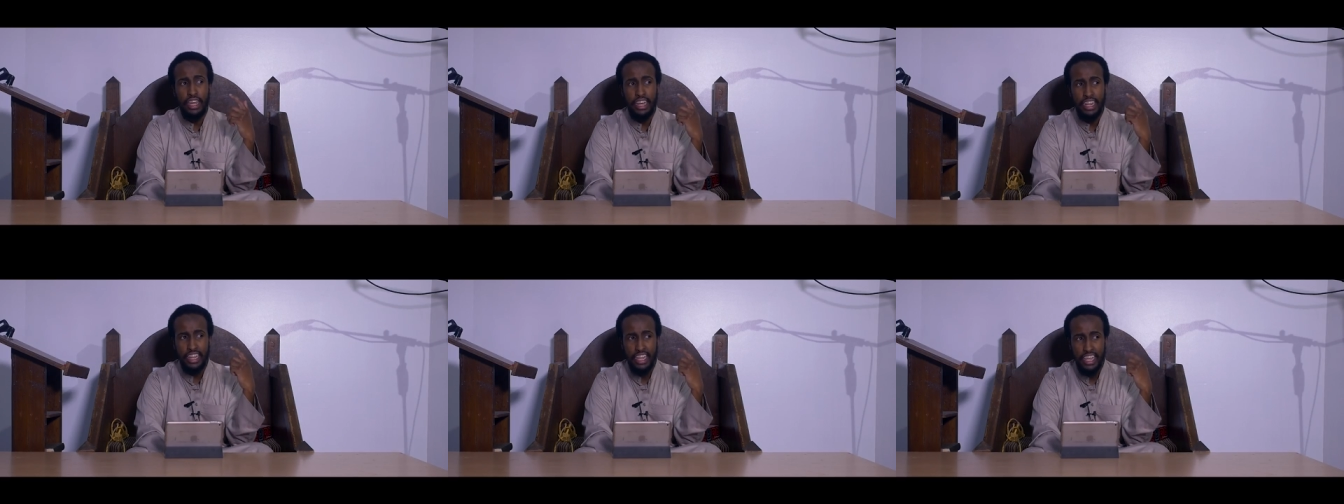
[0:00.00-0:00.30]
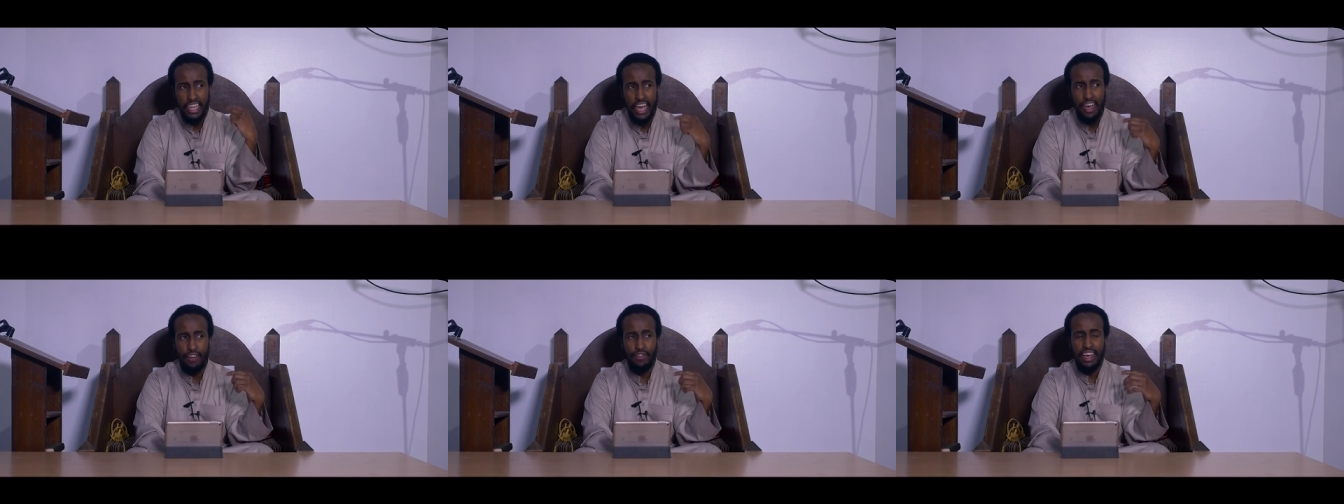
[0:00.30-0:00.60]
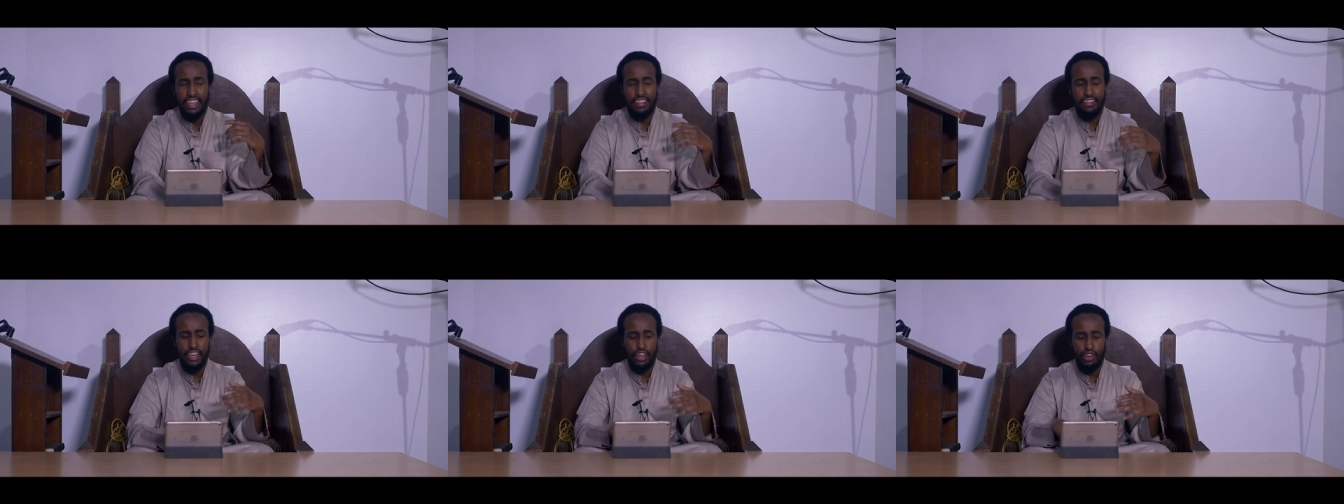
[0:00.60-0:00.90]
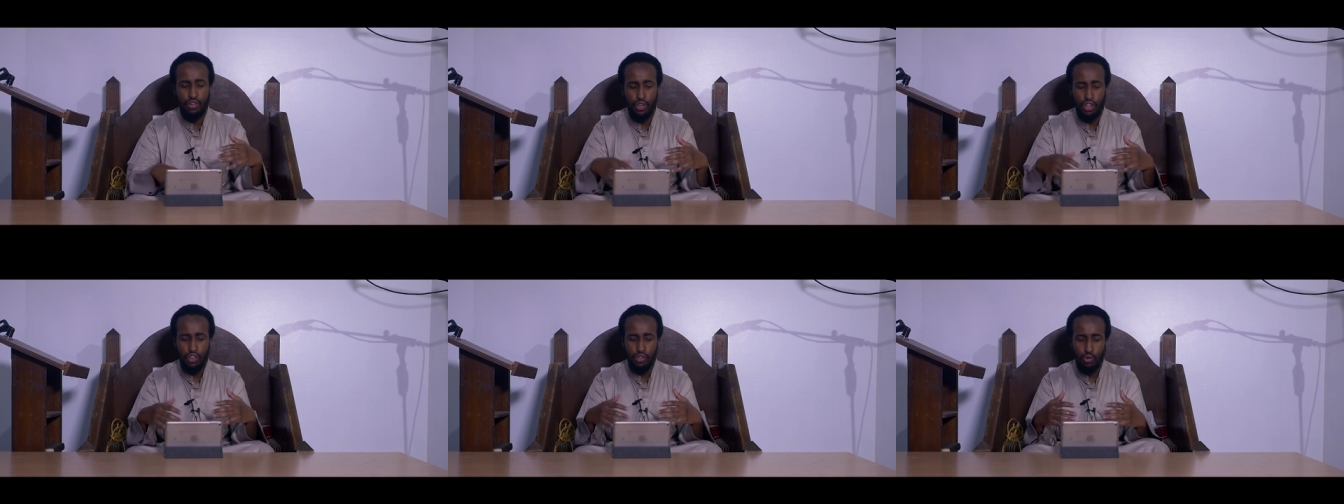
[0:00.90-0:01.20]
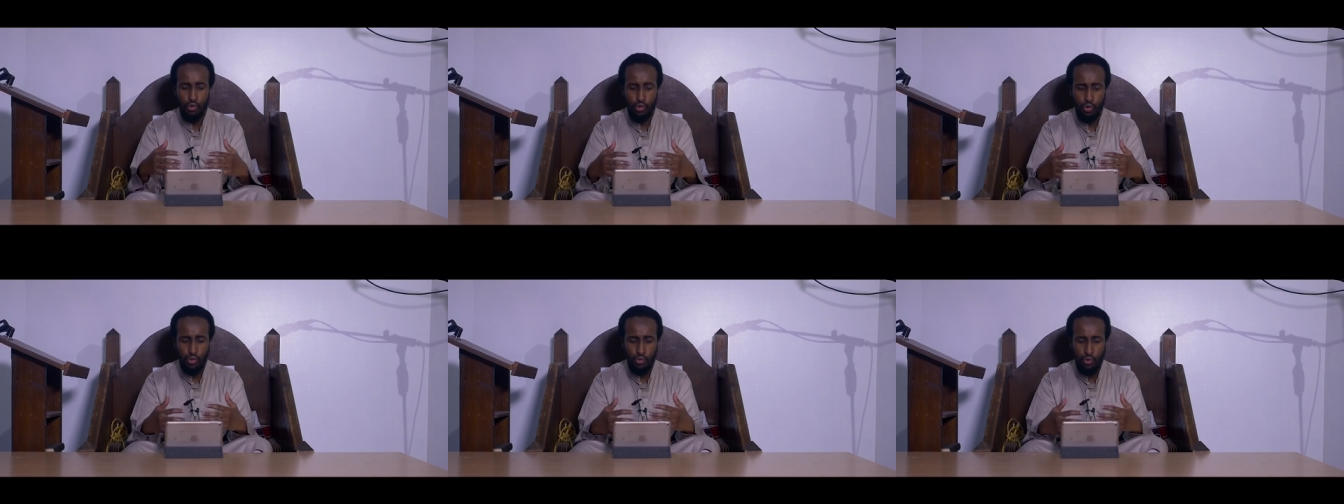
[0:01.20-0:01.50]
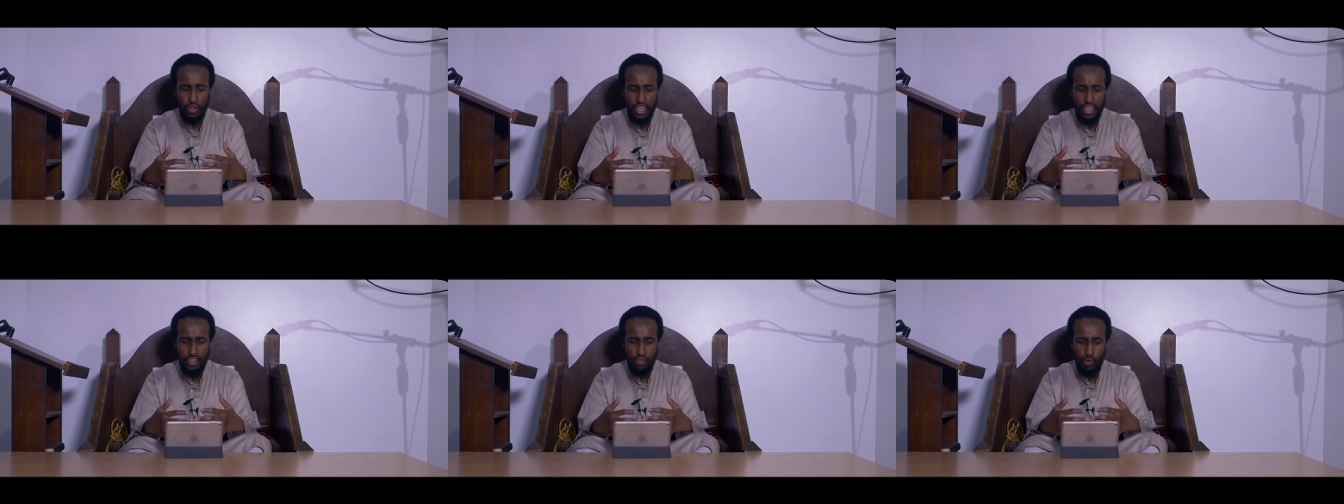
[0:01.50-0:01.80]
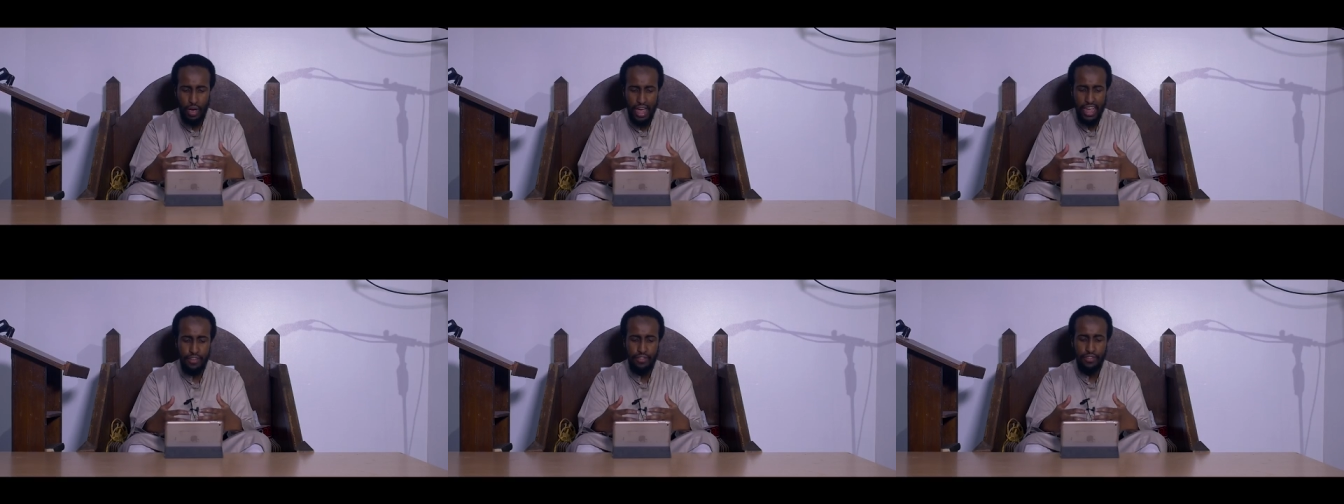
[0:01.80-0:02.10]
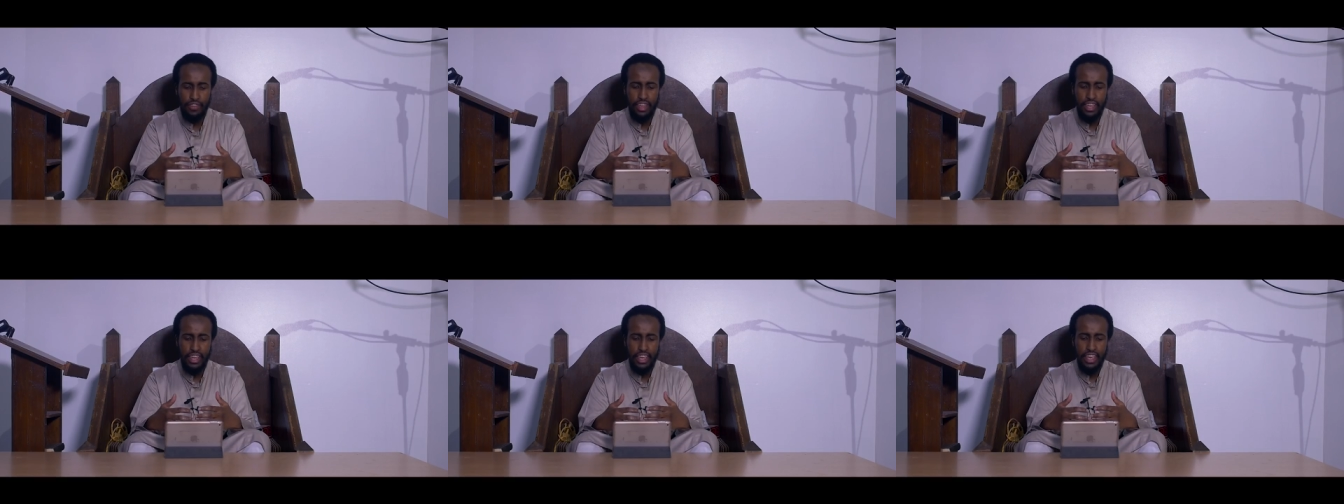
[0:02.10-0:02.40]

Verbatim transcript: i'tikaf has sexual intercourse with his wife,